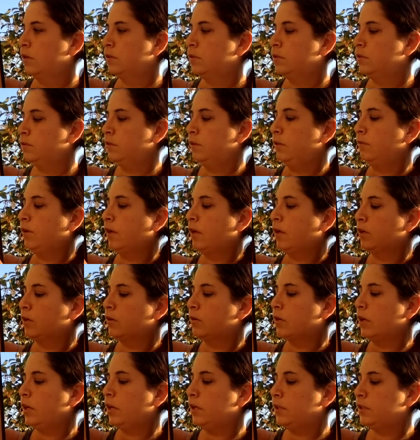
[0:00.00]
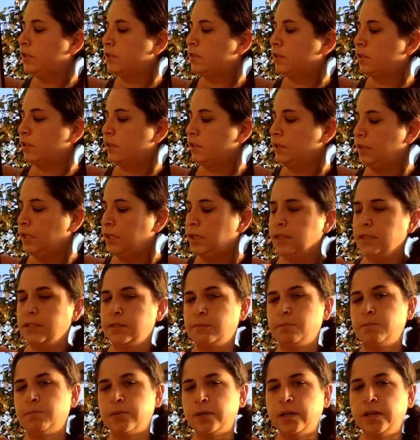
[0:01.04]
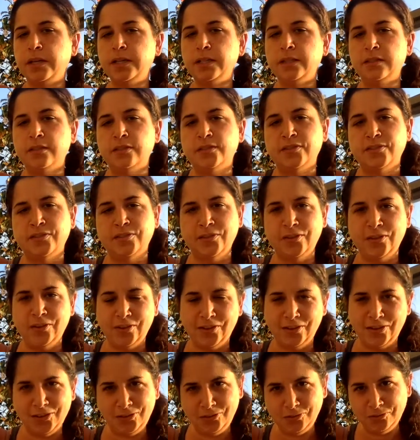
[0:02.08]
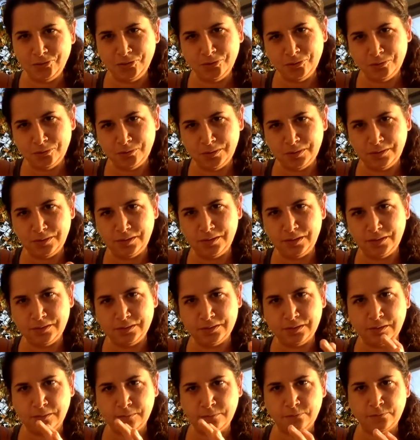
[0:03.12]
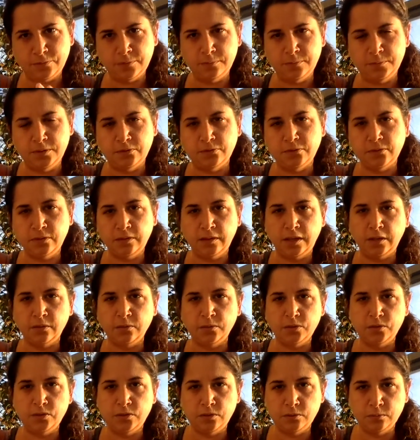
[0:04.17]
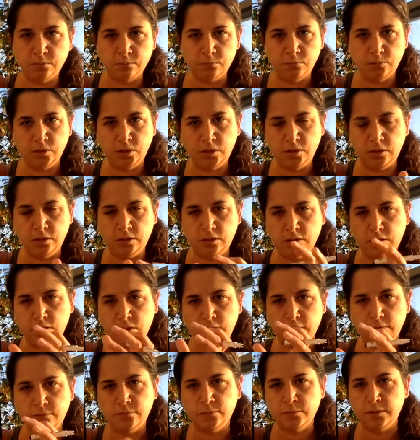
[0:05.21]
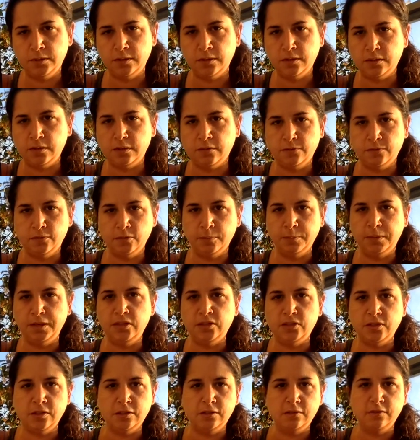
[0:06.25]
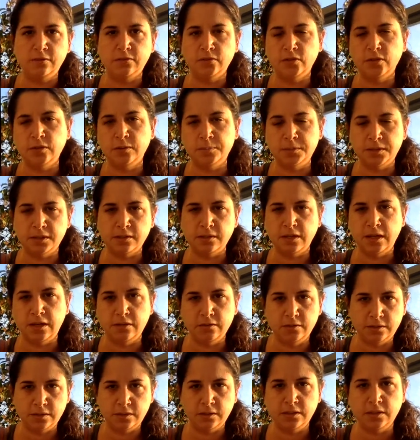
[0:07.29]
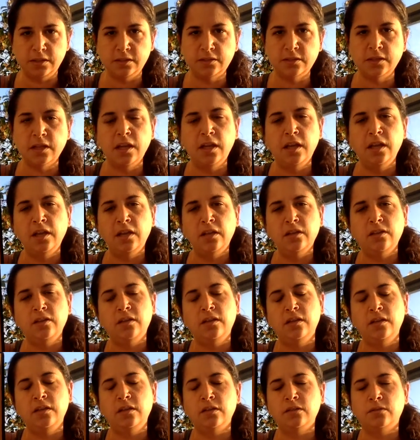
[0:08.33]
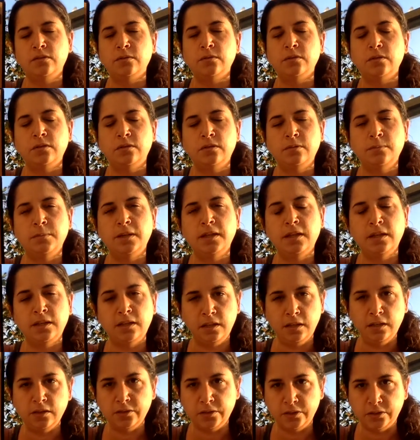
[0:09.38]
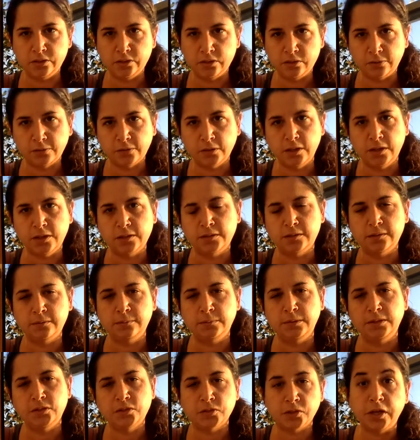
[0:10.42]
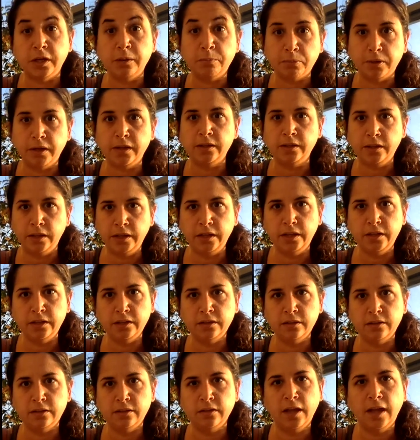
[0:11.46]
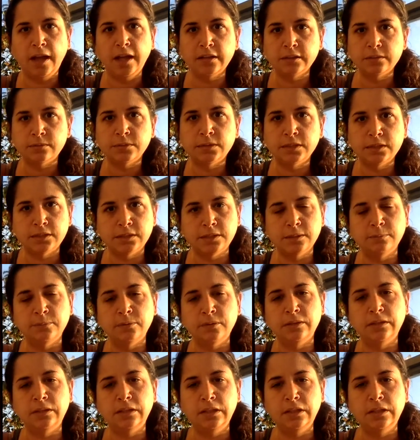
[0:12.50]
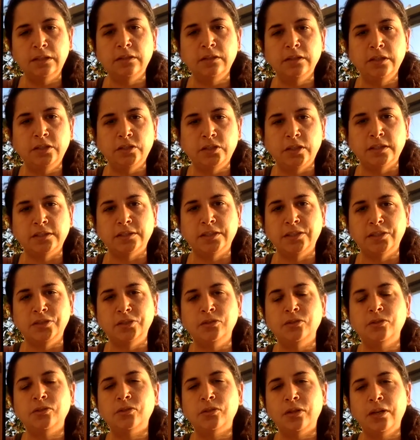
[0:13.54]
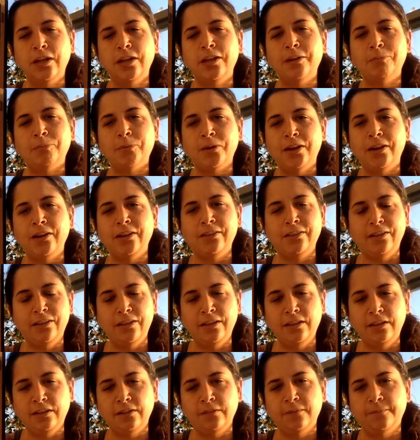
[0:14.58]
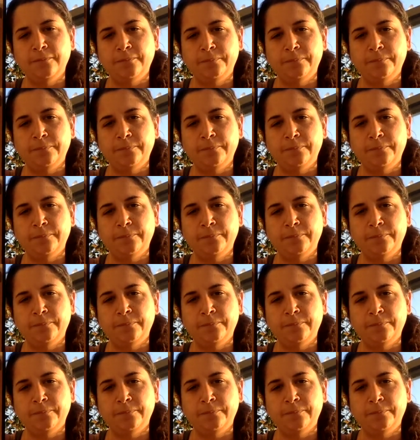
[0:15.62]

So we've got great, light, bright. And you know when things come from different languages and we shift with the formation of verbs and nouns in this, so to make it English for us, it means great, bright light. That's what the symbol literally translates to, great, bright light.